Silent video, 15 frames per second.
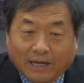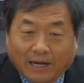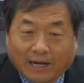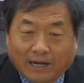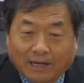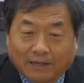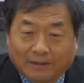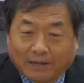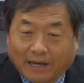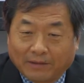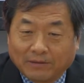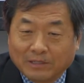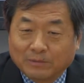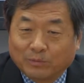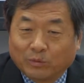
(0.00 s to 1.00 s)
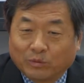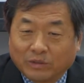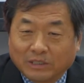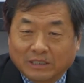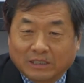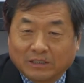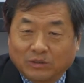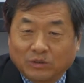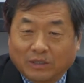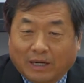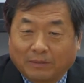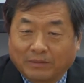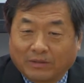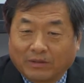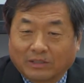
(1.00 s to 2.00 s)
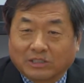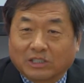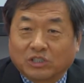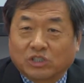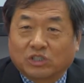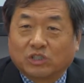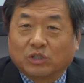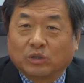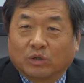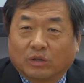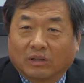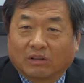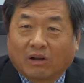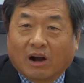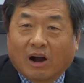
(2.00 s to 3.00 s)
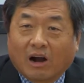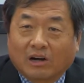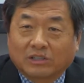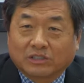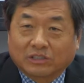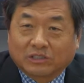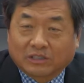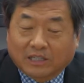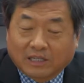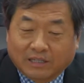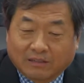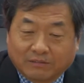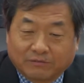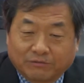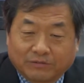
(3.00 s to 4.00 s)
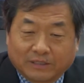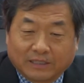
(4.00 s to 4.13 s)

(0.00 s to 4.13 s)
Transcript: uh, at this point, is I mean, there's a still large kind of